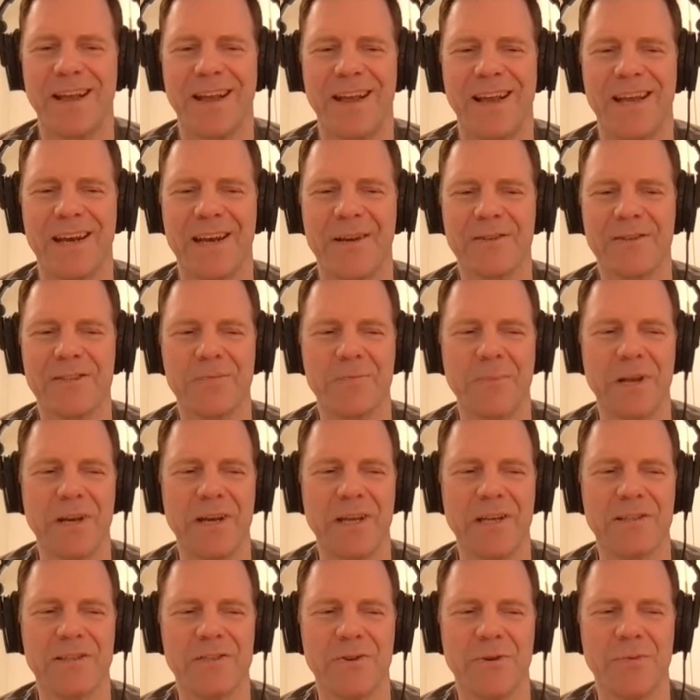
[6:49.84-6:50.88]
and I was
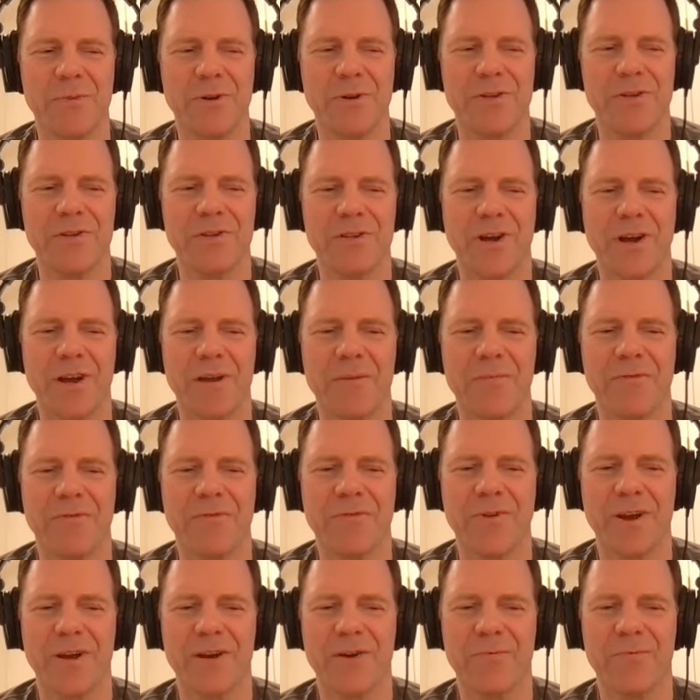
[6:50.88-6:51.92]
spending so much time
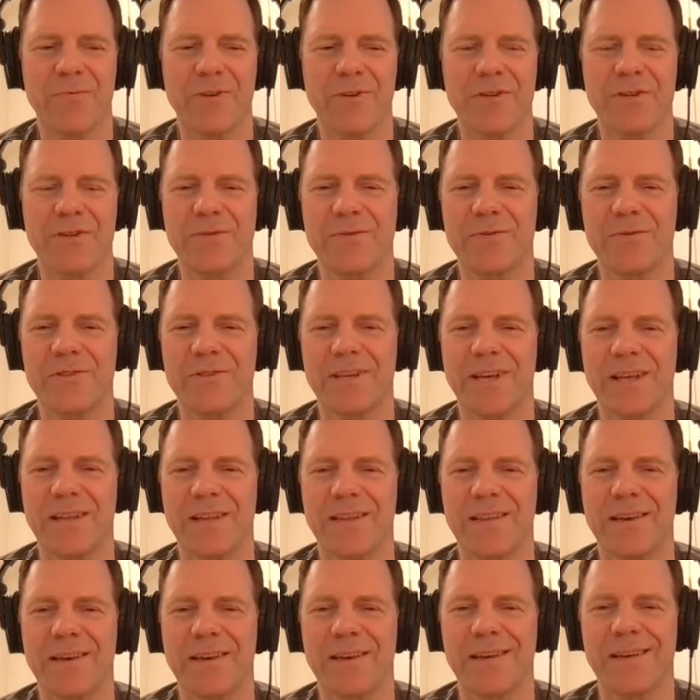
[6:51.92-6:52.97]
trying to reduce, get
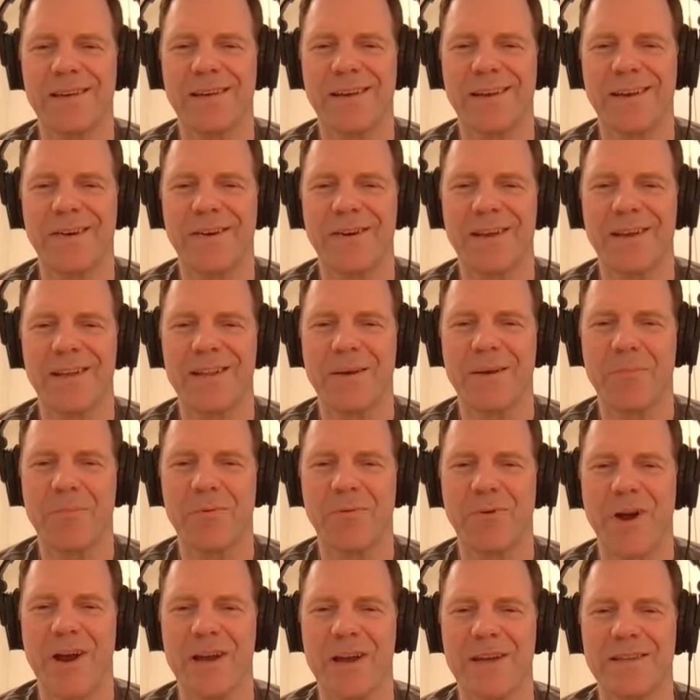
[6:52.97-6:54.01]
the, you know, get the
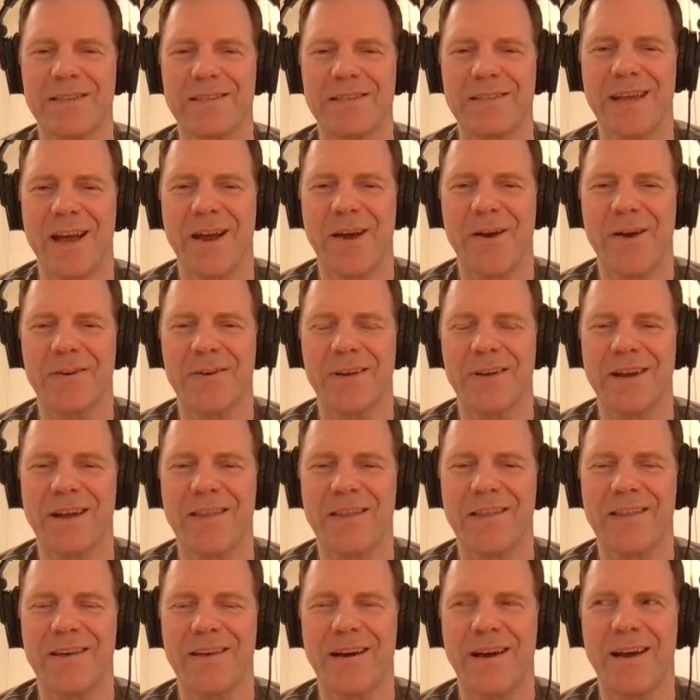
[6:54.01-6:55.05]
price down. And I
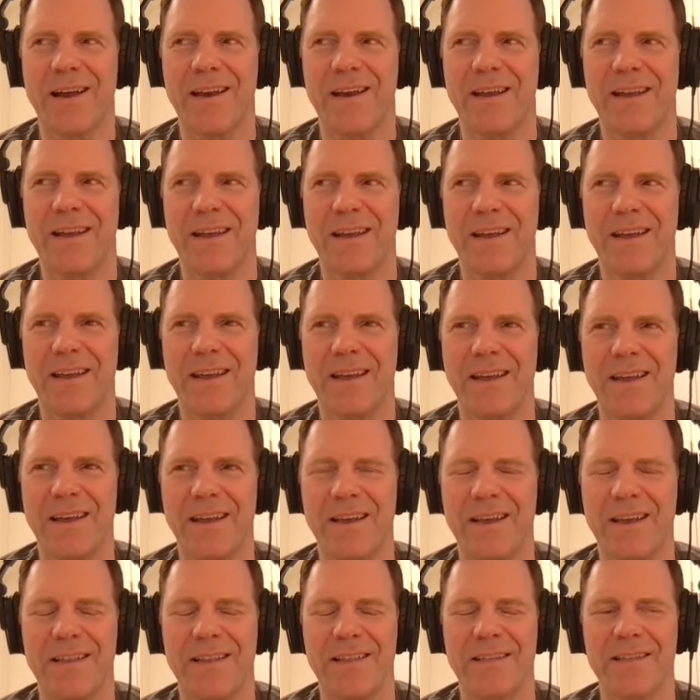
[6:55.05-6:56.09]
thought,
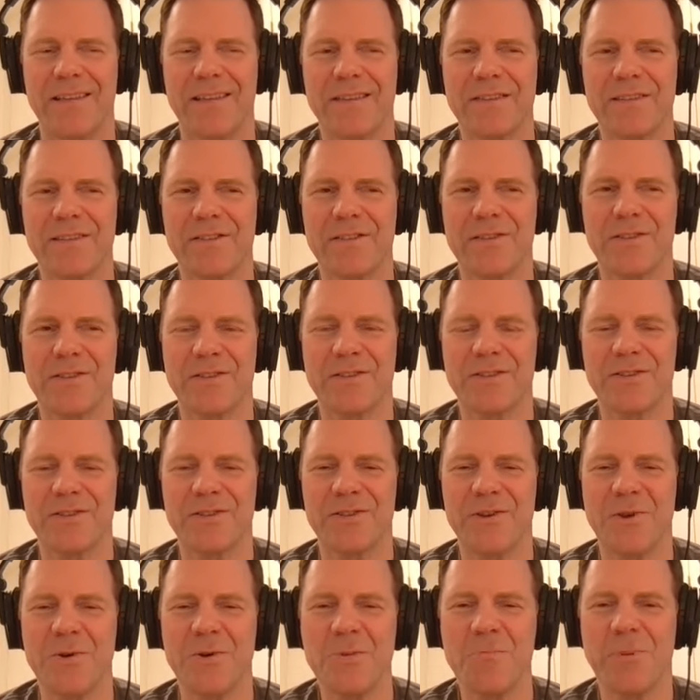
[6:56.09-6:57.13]
this is just
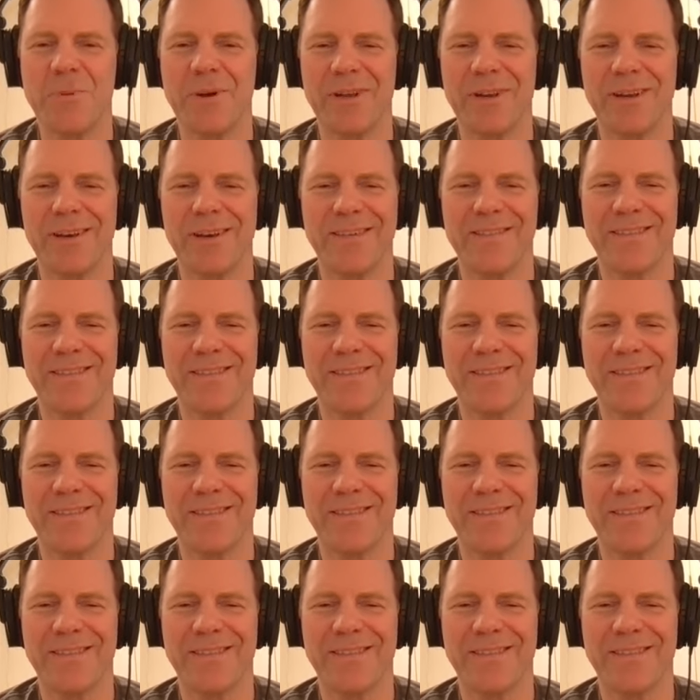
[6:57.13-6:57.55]
stupid,